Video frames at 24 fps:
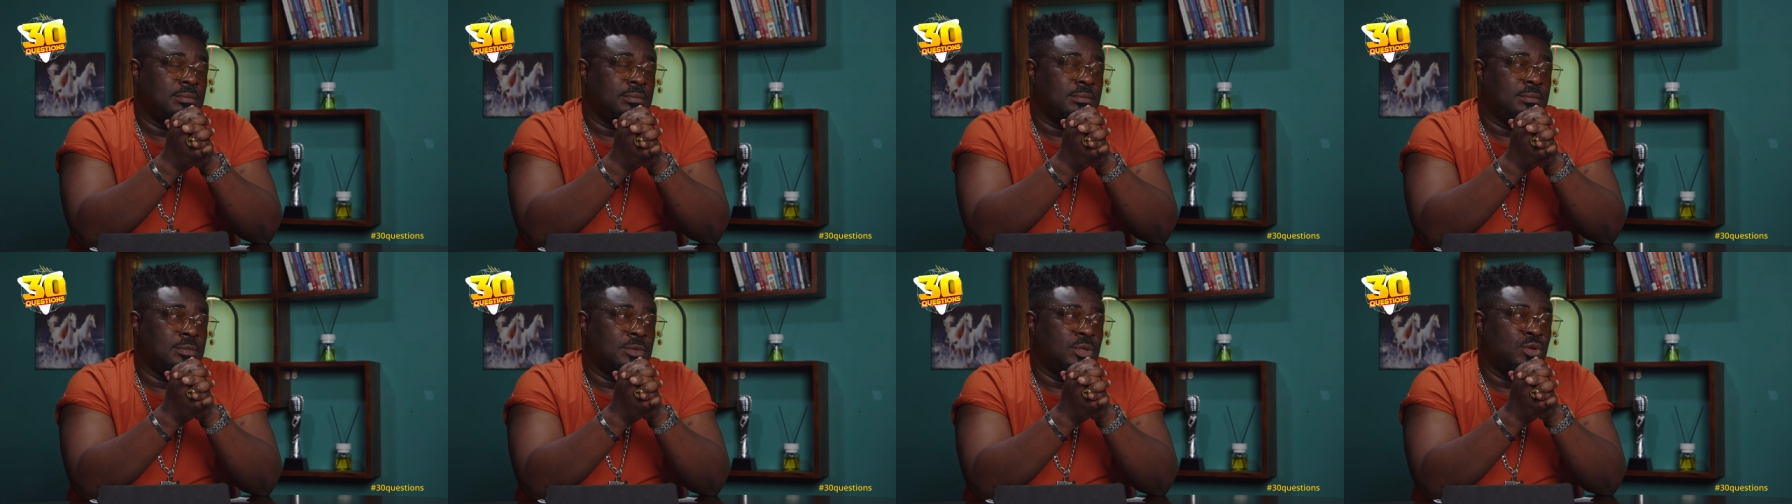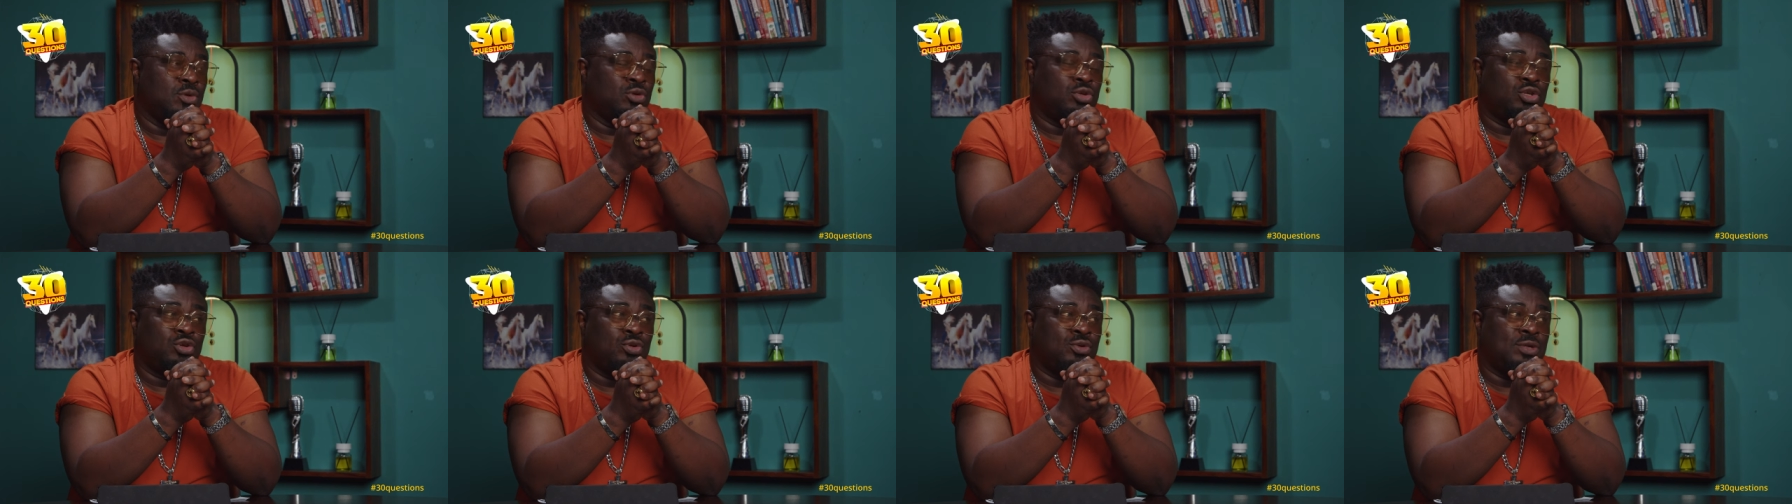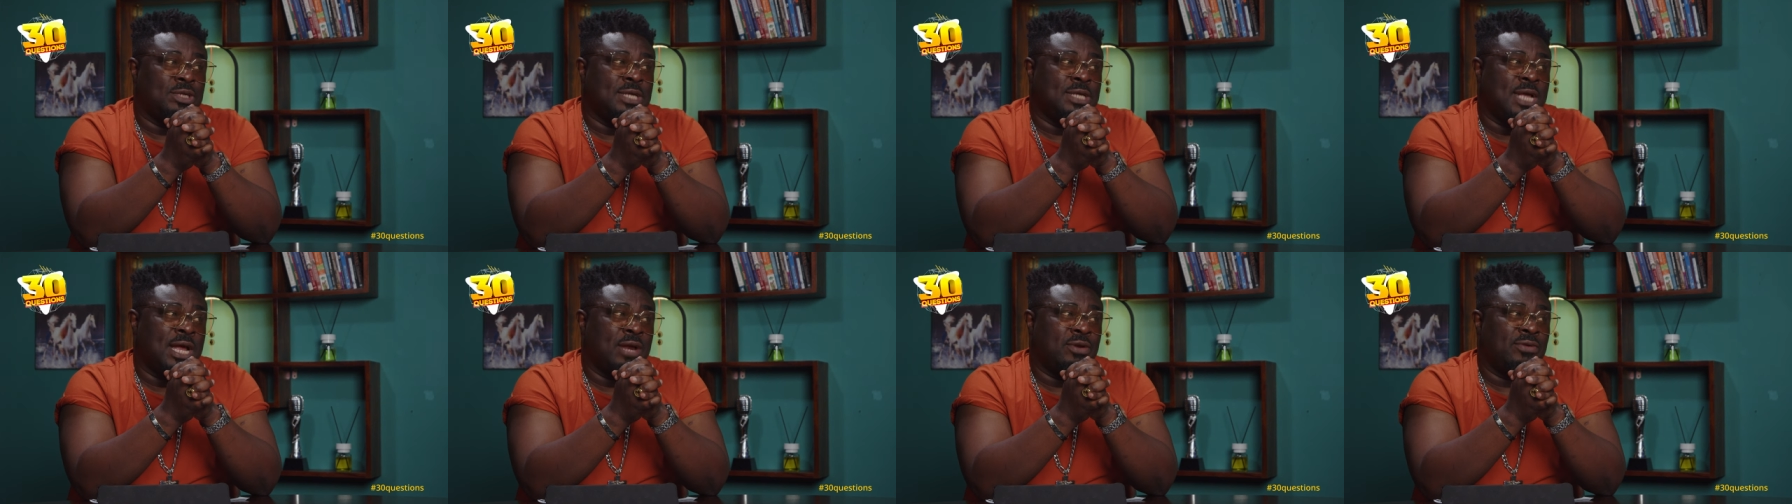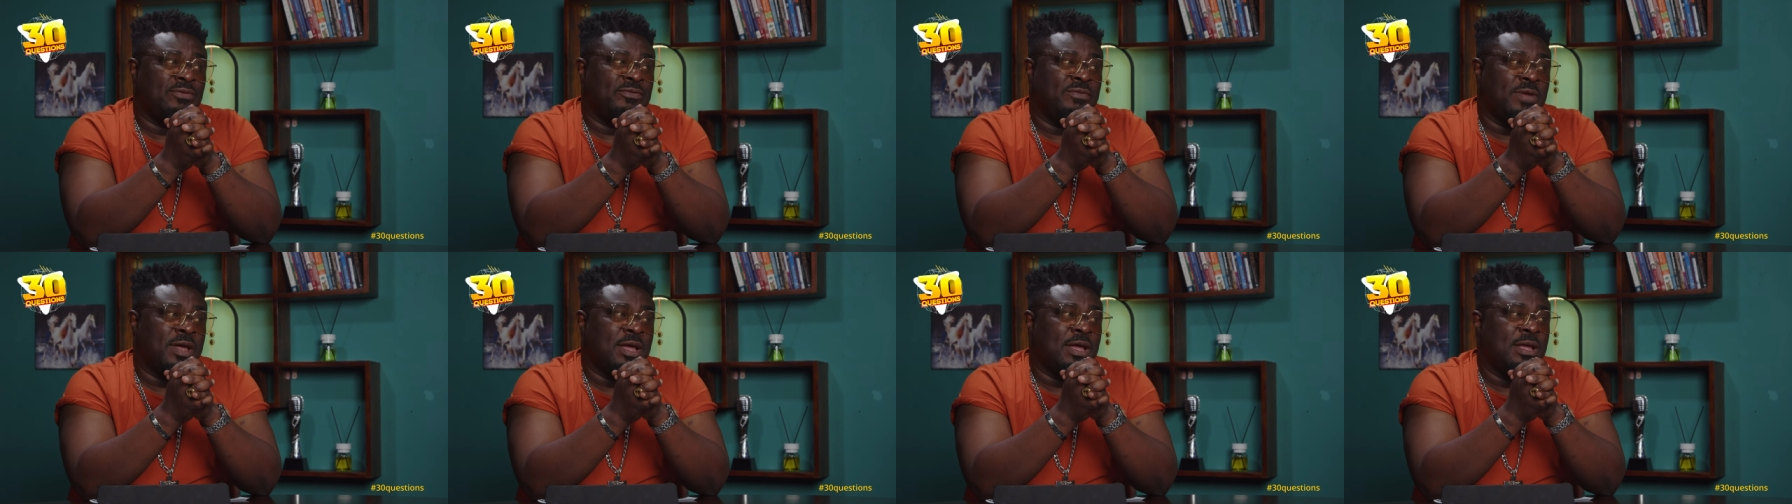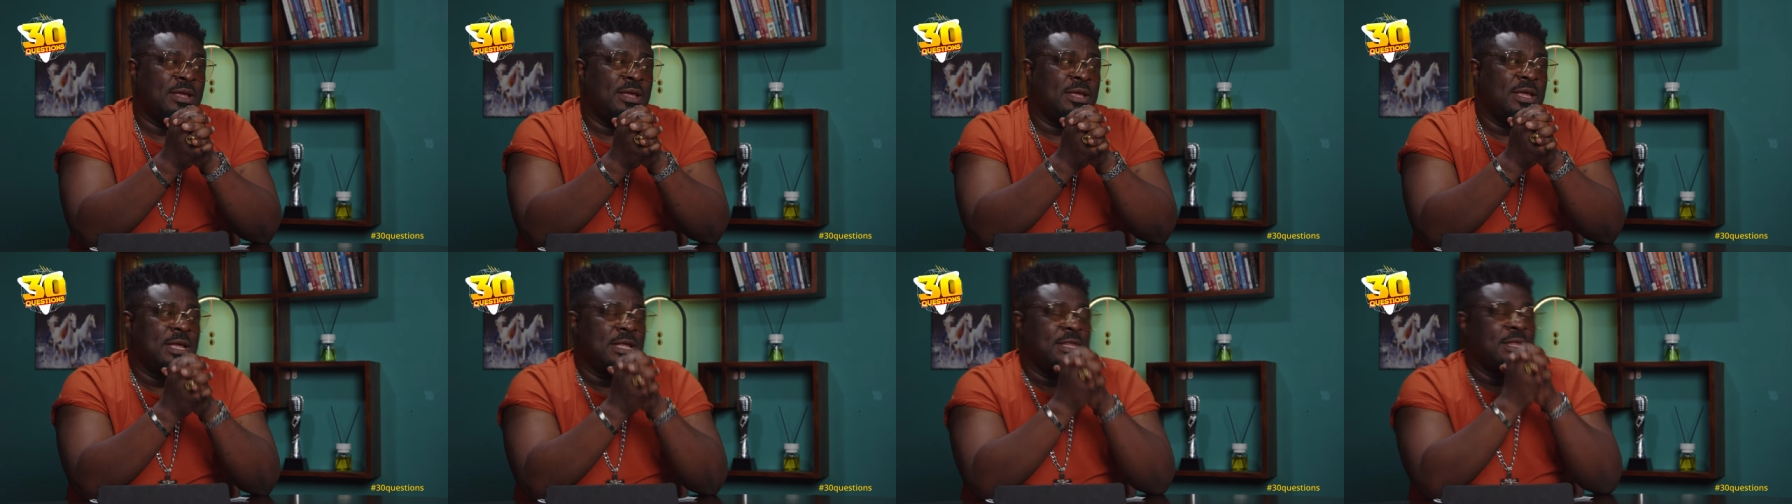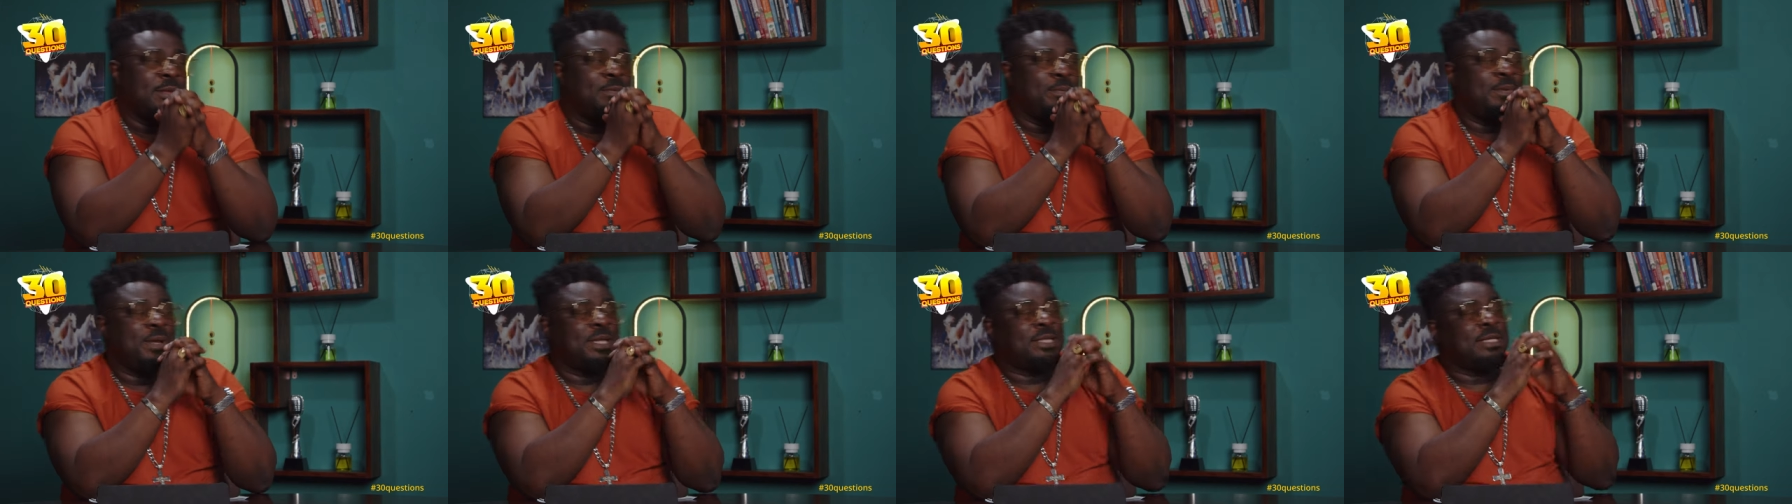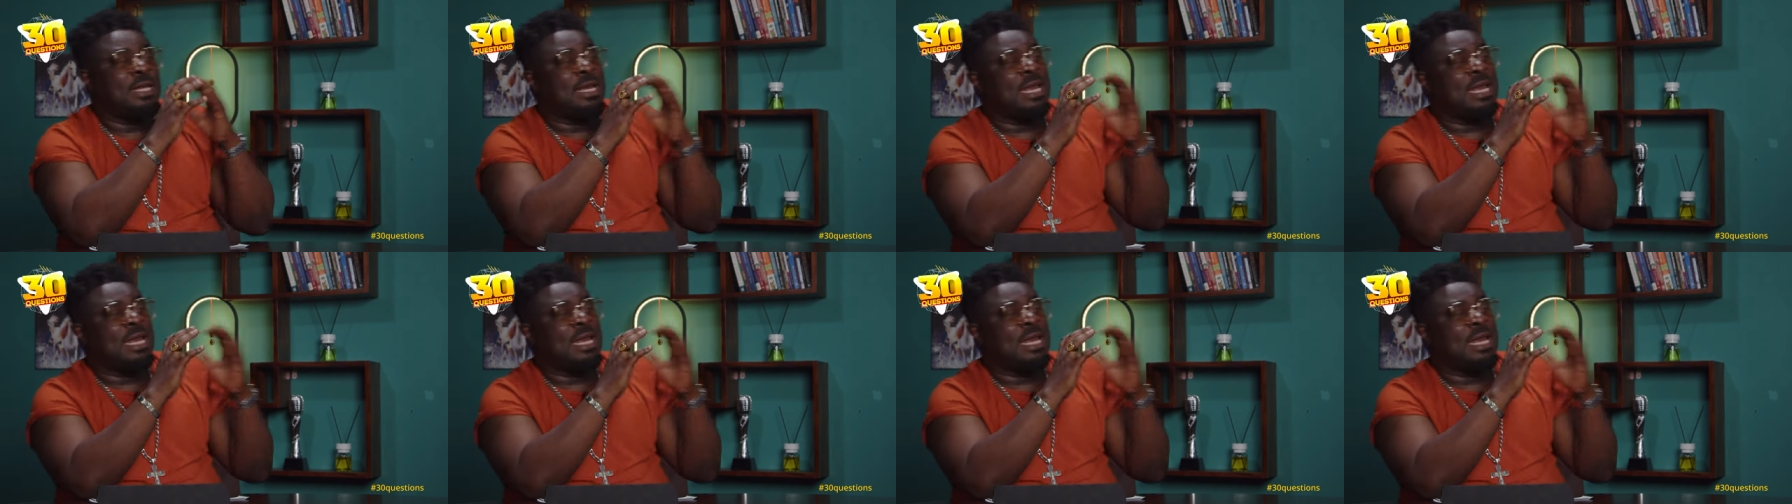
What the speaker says: You choose that over the person